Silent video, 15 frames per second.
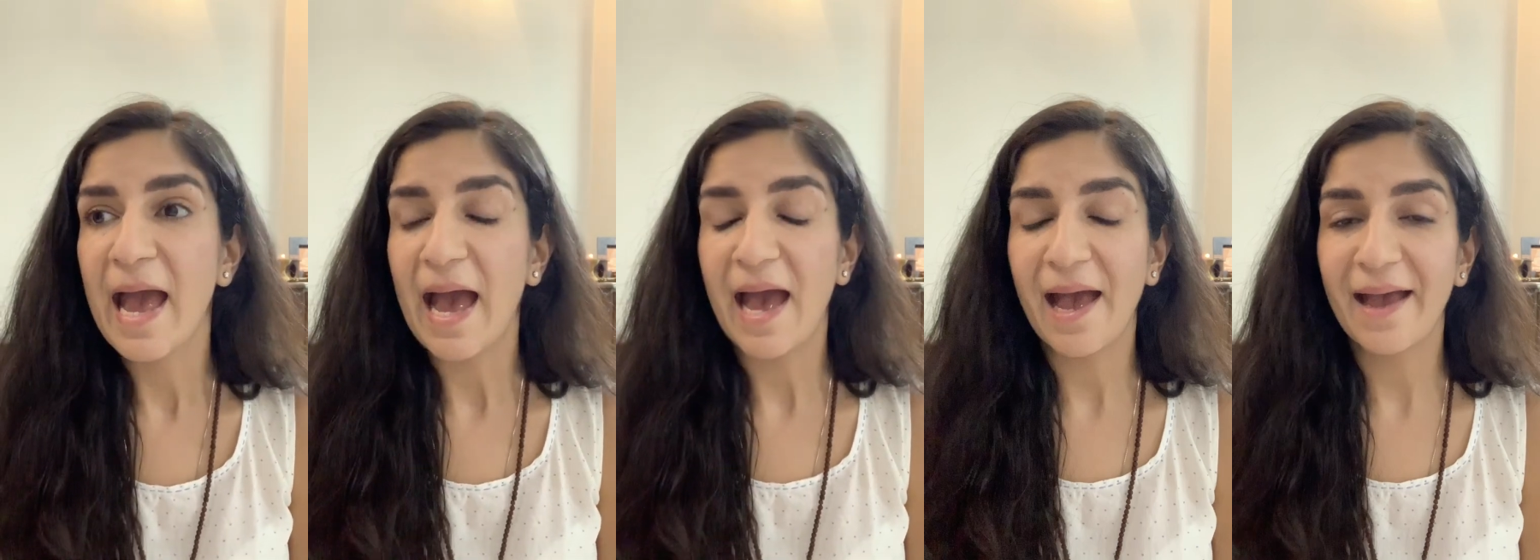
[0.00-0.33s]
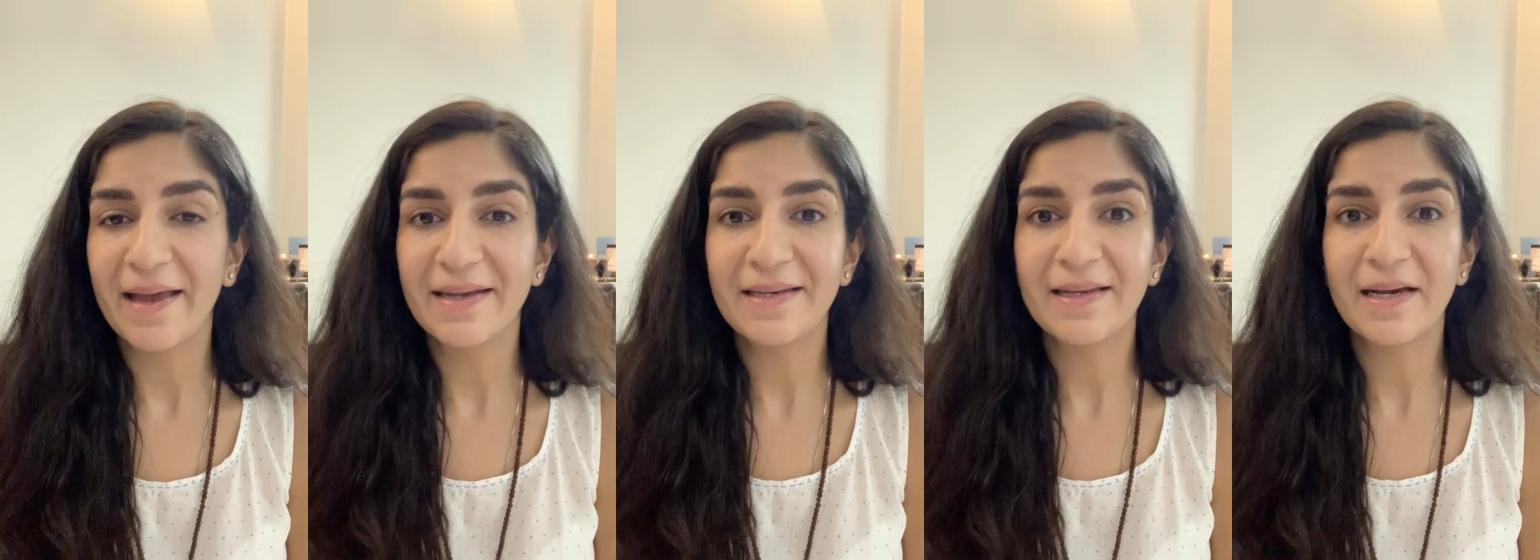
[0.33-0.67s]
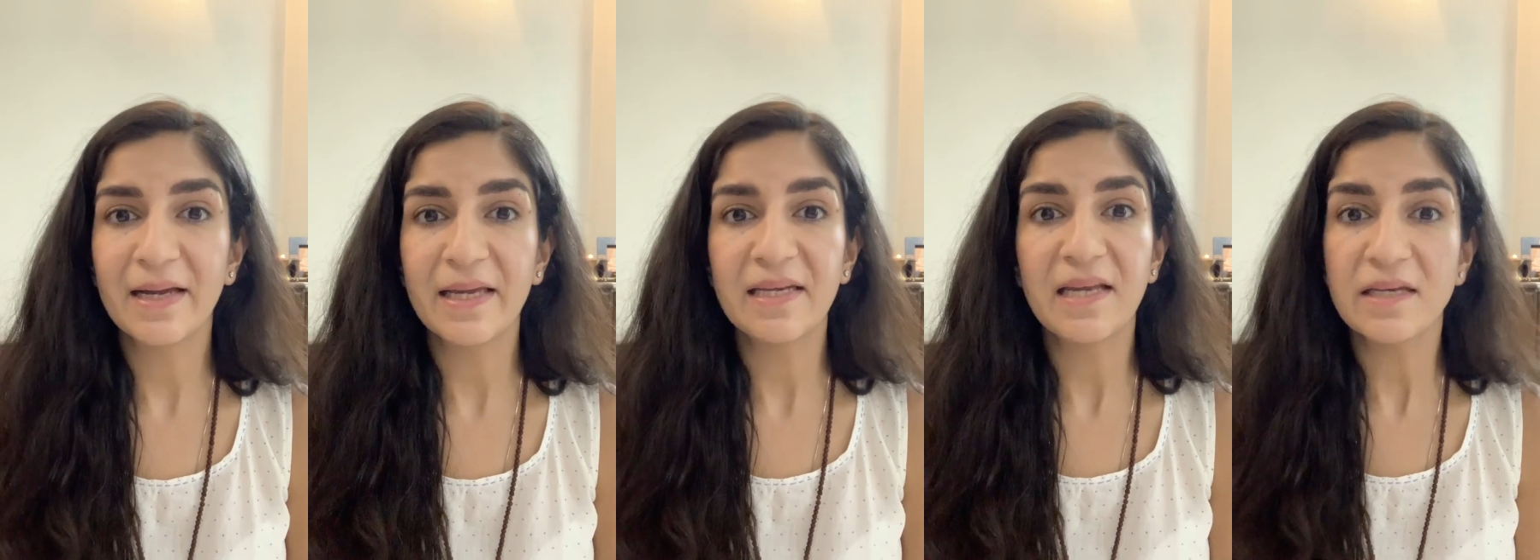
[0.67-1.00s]
And
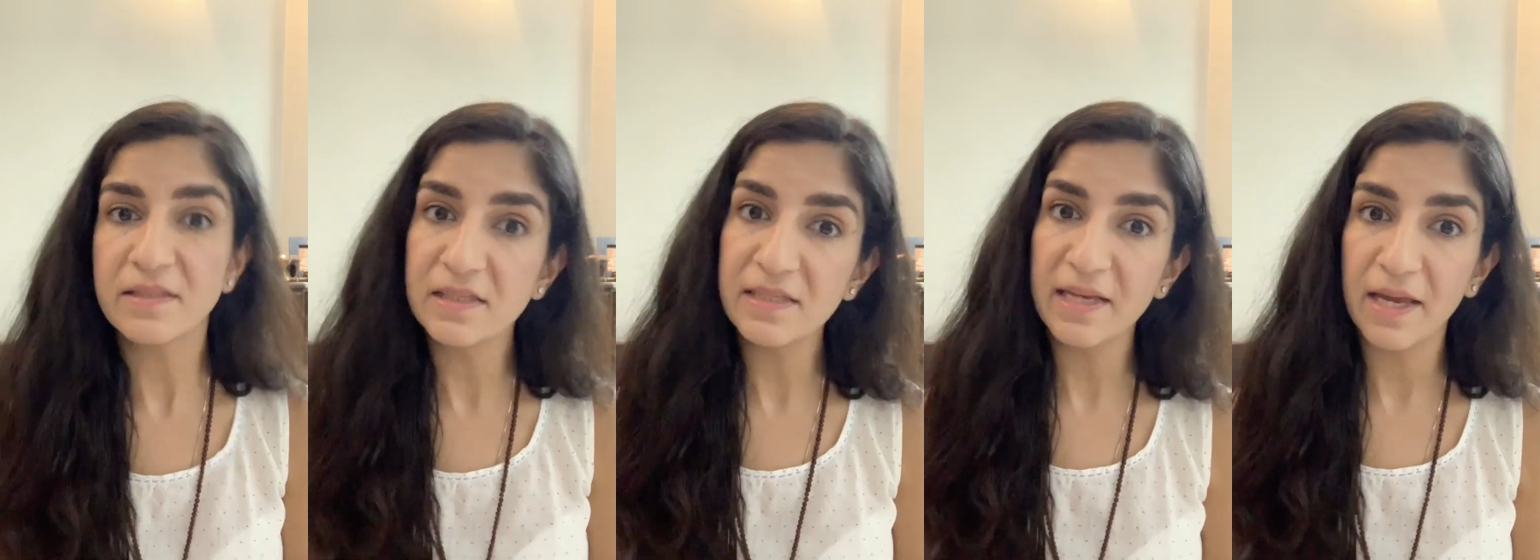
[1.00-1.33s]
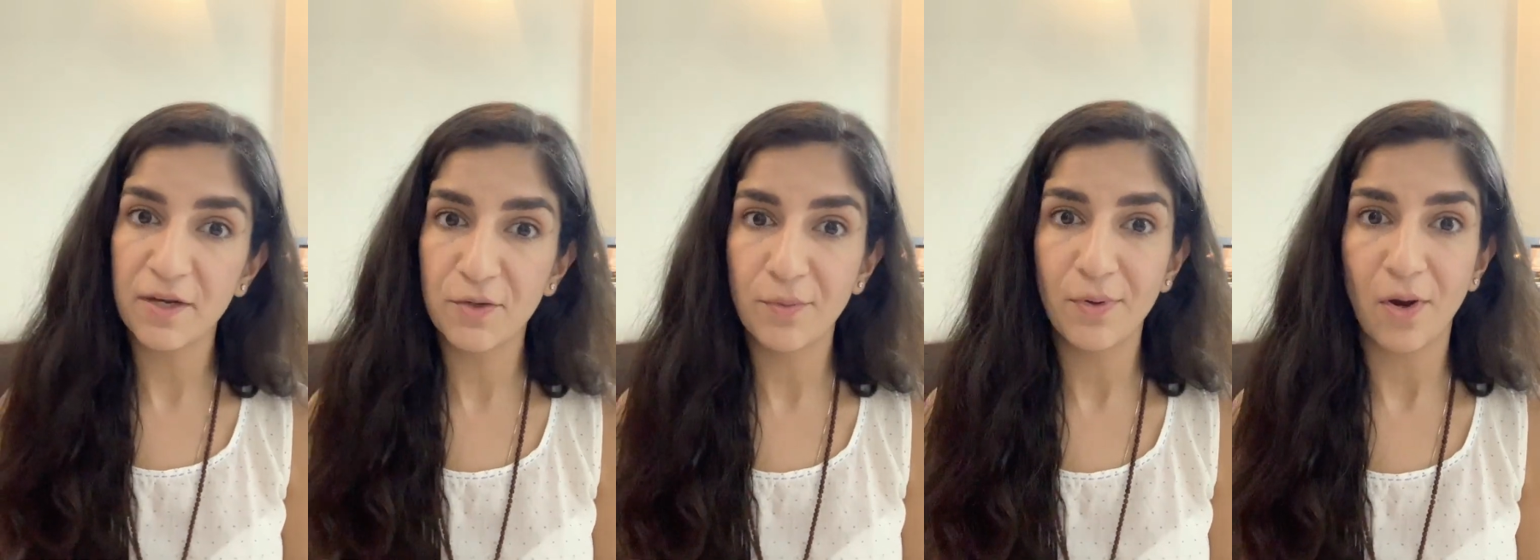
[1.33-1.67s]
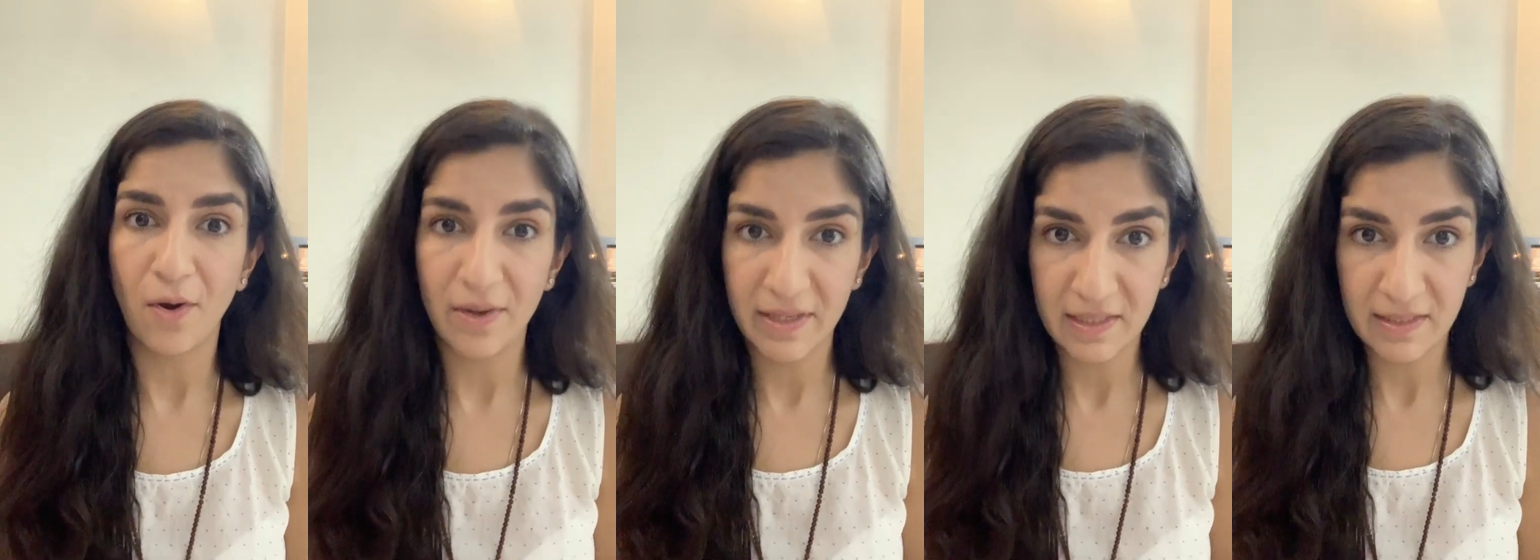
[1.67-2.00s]
it doesn't take too long.